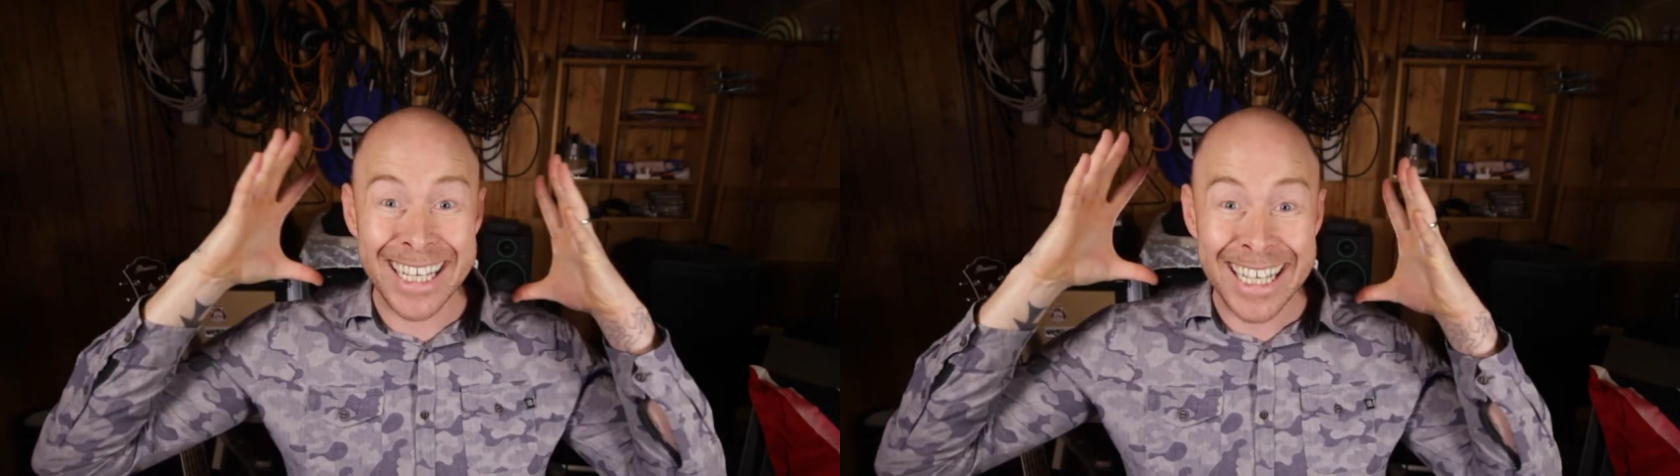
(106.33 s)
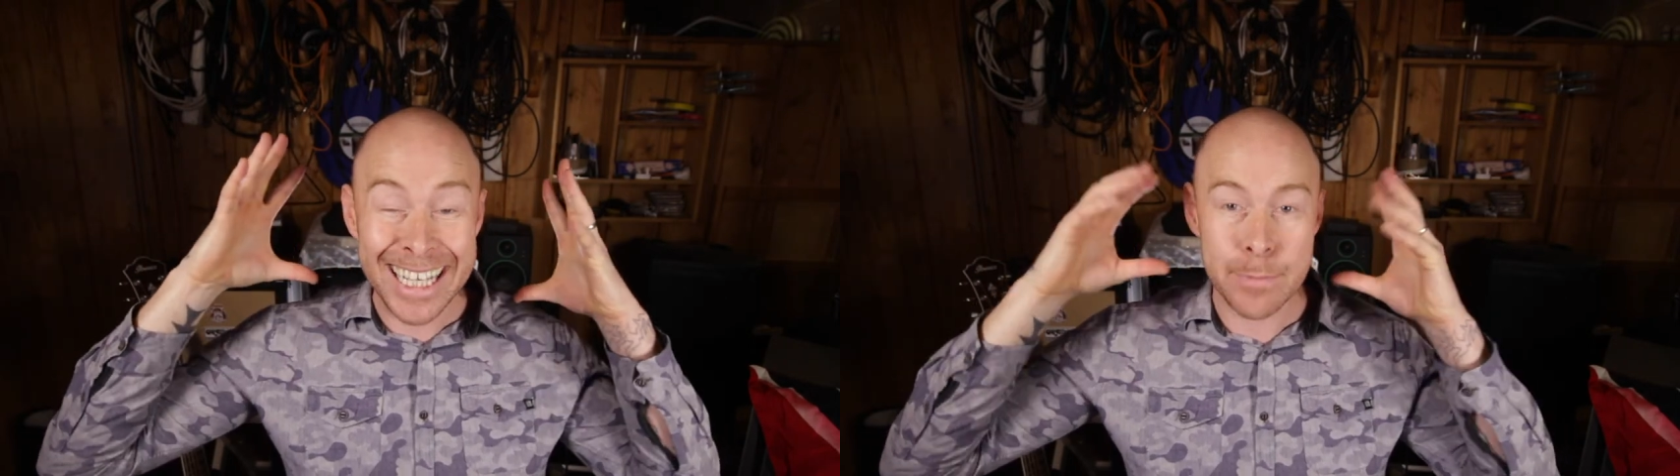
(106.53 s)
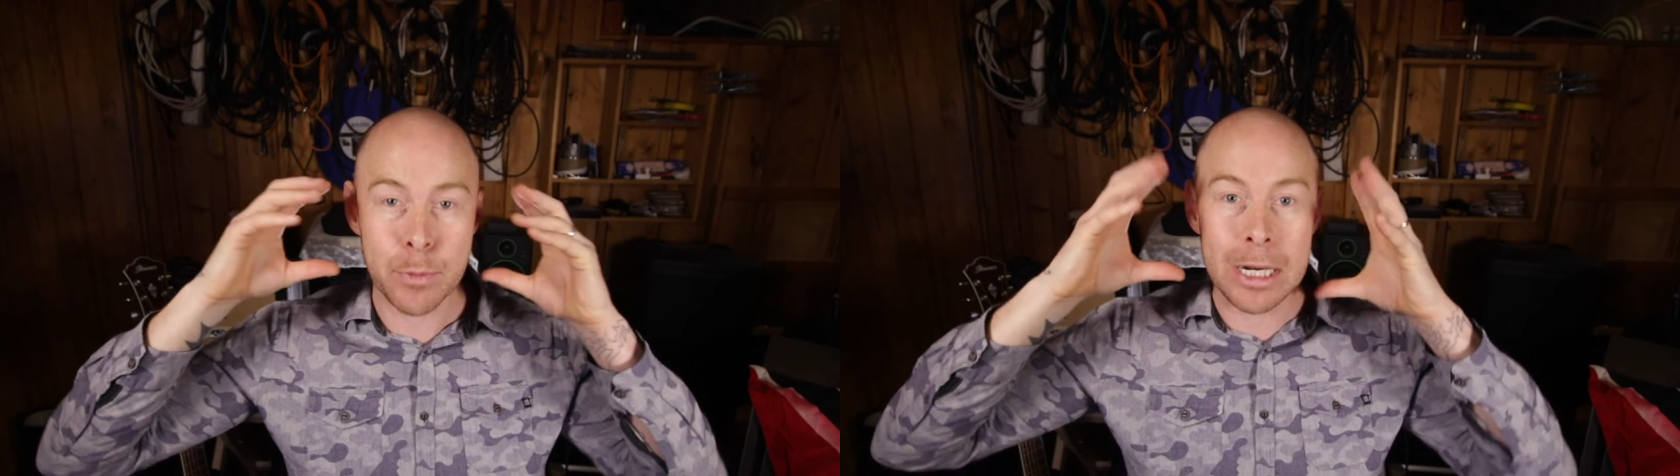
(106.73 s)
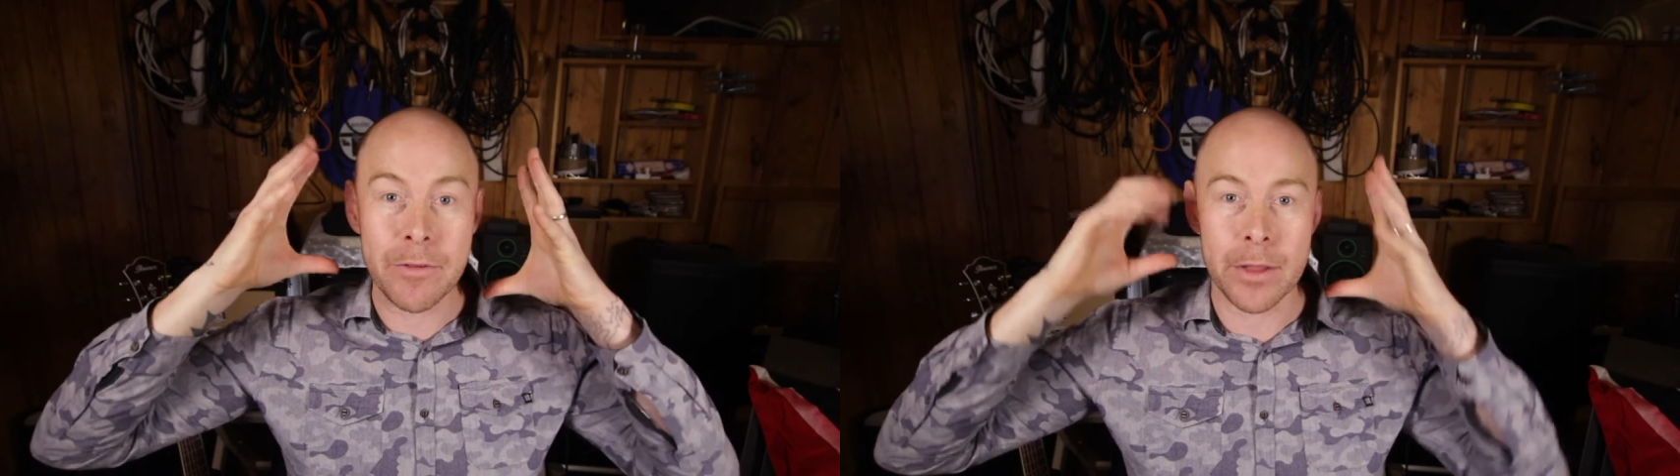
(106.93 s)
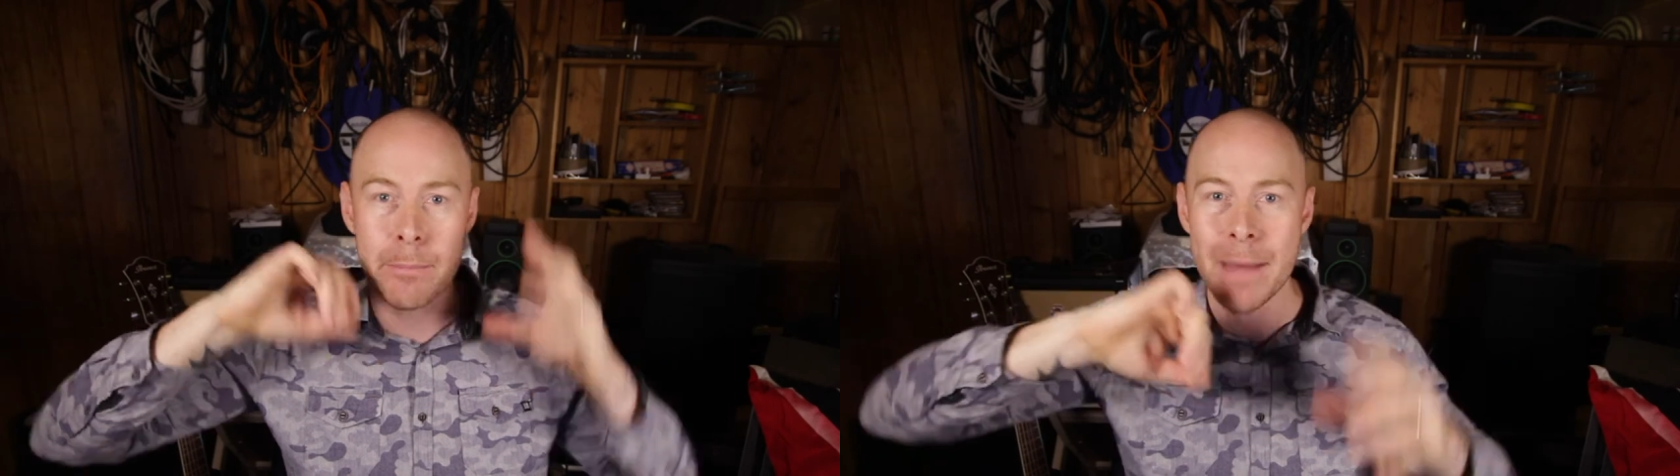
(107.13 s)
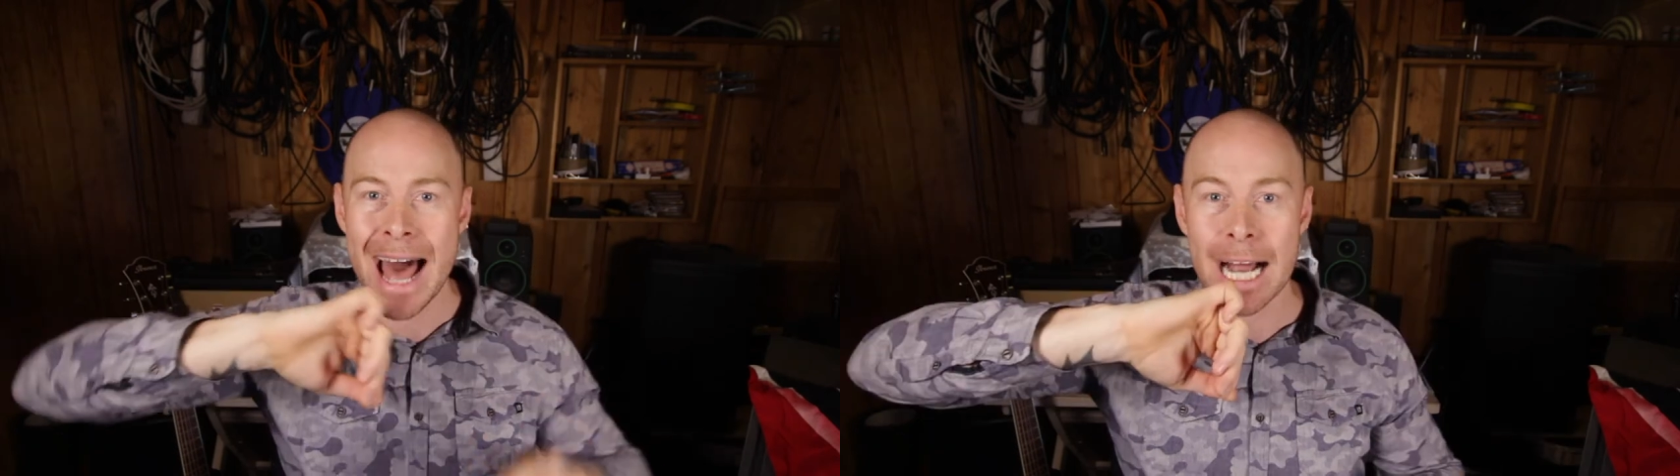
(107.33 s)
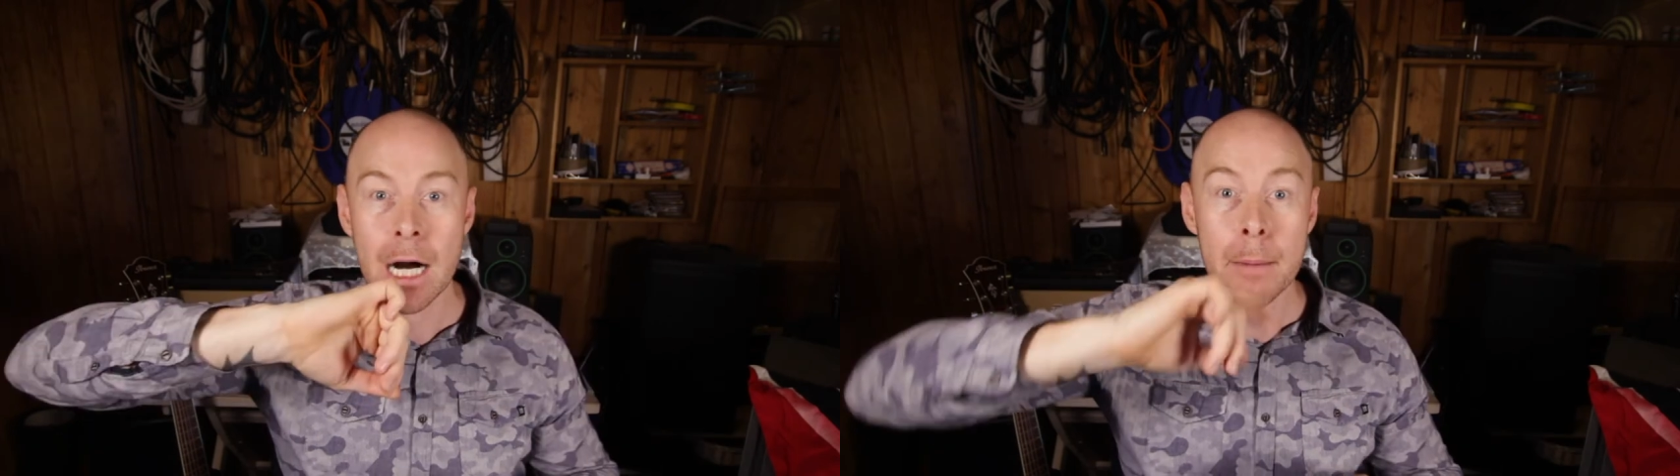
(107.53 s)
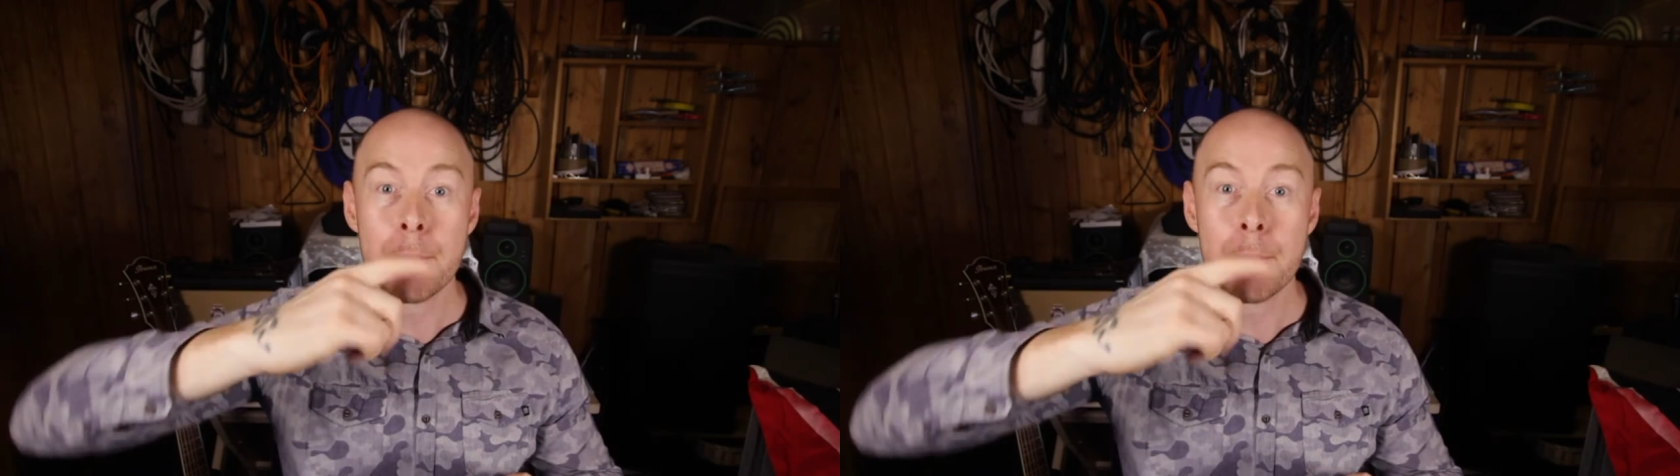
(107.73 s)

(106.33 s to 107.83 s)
ears, pull everything back,